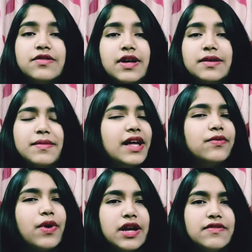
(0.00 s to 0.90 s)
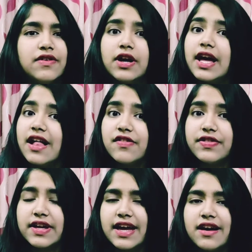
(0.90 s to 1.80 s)
treatment, whatever,
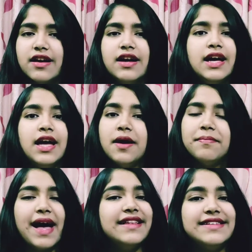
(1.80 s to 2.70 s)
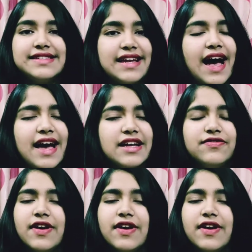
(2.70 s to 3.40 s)
healthcare, balanced diet.